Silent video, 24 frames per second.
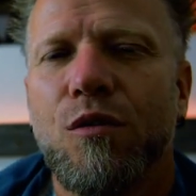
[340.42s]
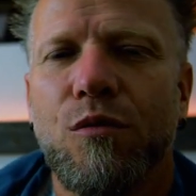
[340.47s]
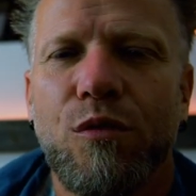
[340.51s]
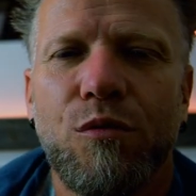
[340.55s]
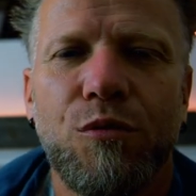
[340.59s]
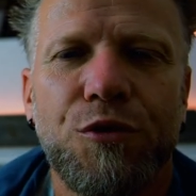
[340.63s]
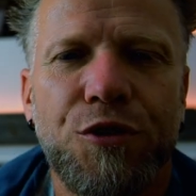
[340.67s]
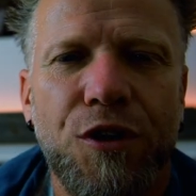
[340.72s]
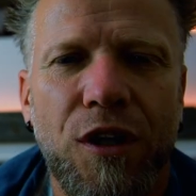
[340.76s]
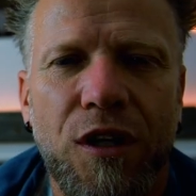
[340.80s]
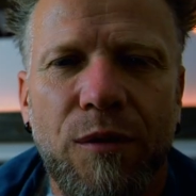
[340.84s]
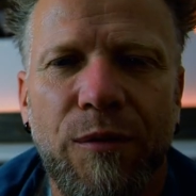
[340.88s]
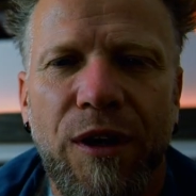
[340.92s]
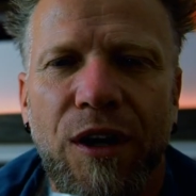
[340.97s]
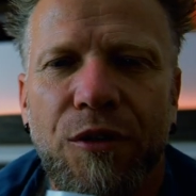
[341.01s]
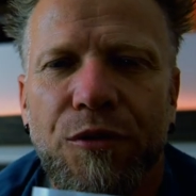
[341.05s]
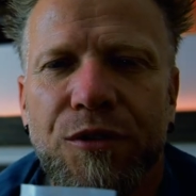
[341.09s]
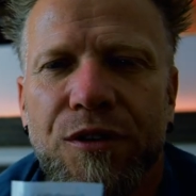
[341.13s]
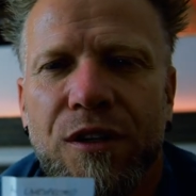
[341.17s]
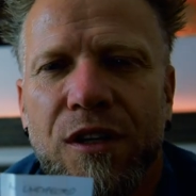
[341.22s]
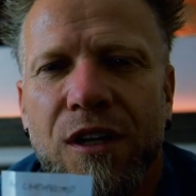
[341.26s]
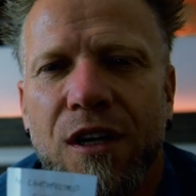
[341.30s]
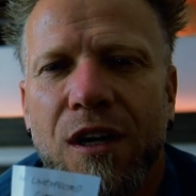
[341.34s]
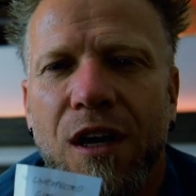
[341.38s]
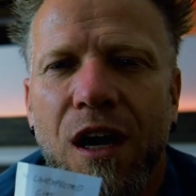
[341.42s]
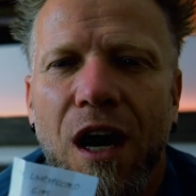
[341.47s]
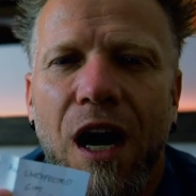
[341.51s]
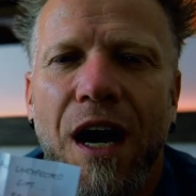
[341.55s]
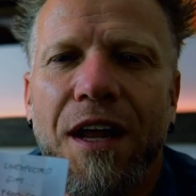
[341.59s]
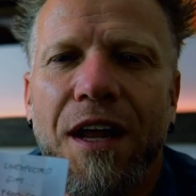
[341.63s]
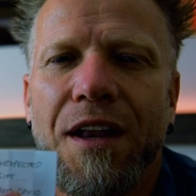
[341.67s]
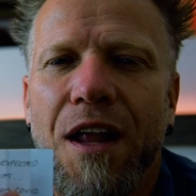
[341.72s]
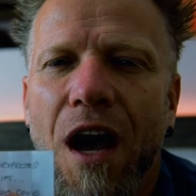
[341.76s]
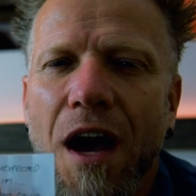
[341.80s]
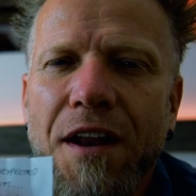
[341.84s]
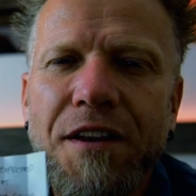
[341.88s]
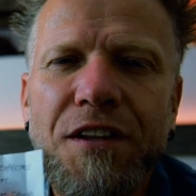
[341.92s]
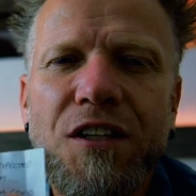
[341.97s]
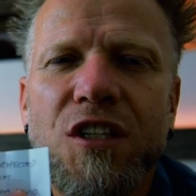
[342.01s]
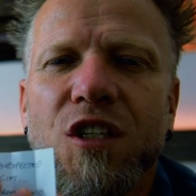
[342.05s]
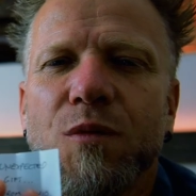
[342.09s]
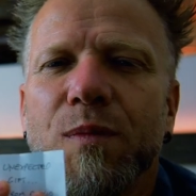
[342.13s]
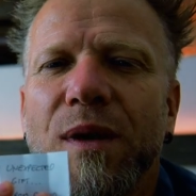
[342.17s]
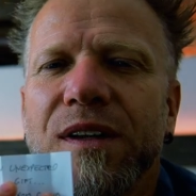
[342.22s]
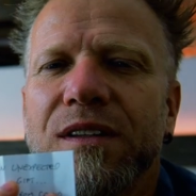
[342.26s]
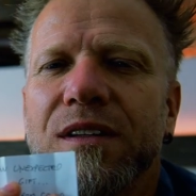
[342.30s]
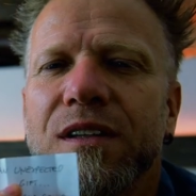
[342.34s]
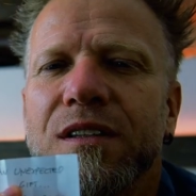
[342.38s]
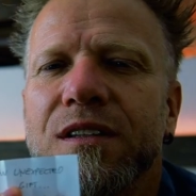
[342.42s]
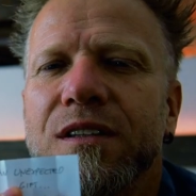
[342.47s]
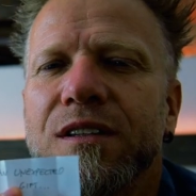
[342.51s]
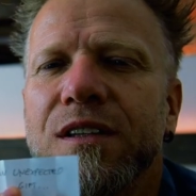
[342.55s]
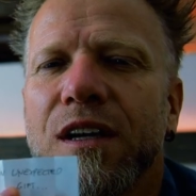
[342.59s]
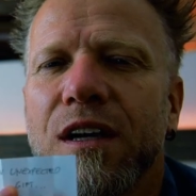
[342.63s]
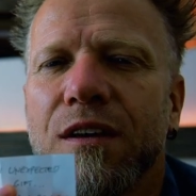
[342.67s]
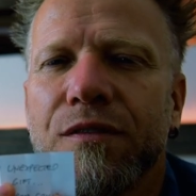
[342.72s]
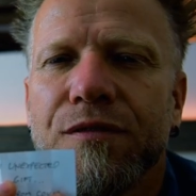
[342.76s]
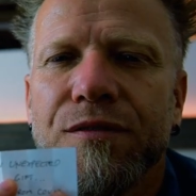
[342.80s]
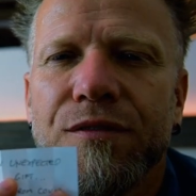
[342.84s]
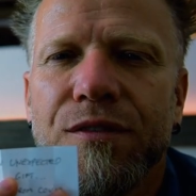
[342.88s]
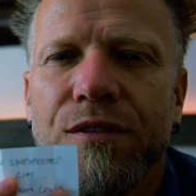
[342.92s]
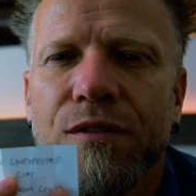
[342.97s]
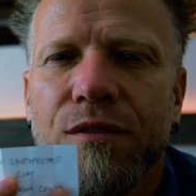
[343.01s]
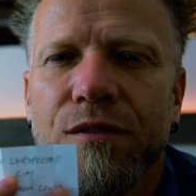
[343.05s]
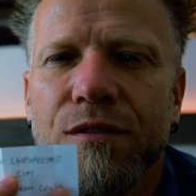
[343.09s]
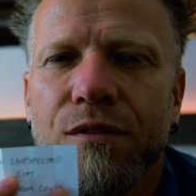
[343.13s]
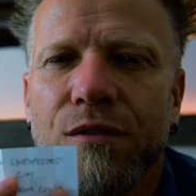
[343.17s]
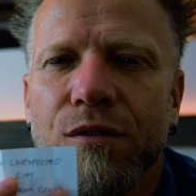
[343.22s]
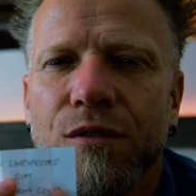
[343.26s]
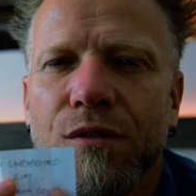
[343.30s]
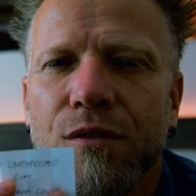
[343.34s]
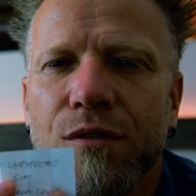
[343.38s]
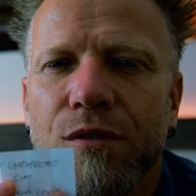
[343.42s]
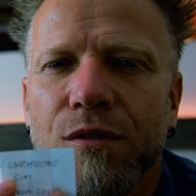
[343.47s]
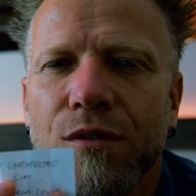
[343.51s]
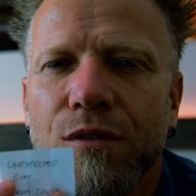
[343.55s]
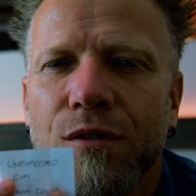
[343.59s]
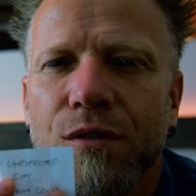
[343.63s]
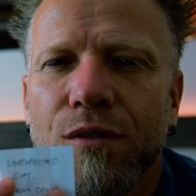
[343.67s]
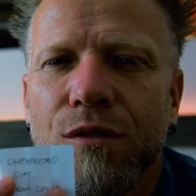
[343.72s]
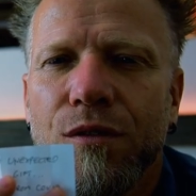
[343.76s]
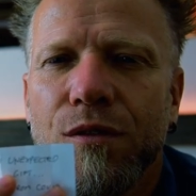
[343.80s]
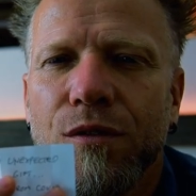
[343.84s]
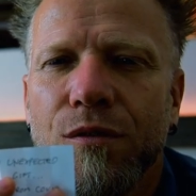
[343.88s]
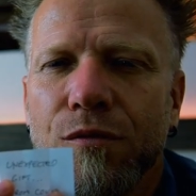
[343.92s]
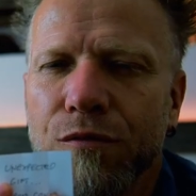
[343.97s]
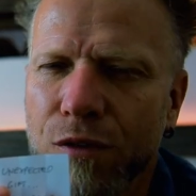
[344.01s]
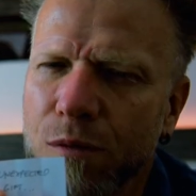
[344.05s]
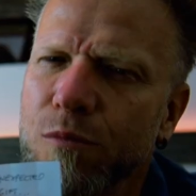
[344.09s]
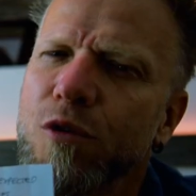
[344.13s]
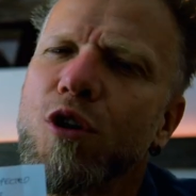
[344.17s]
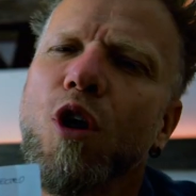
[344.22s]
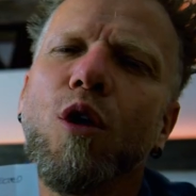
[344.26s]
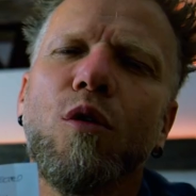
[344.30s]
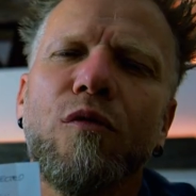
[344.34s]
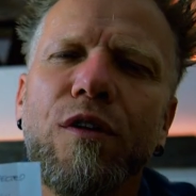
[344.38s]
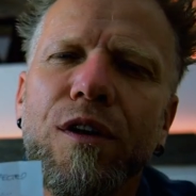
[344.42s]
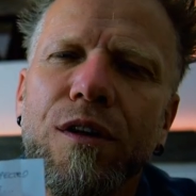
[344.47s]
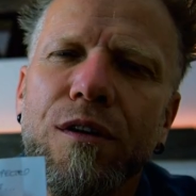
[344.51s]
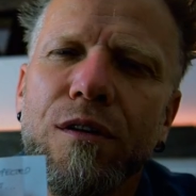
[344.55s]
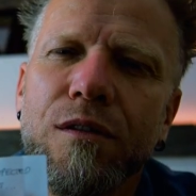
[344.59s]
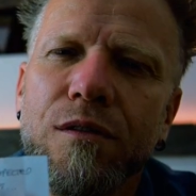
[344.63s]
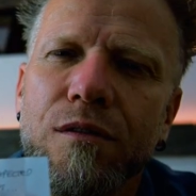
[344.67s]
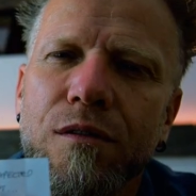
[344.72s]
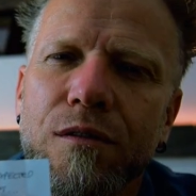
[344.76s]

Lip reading: we will talk about an unexpected gift from COVID.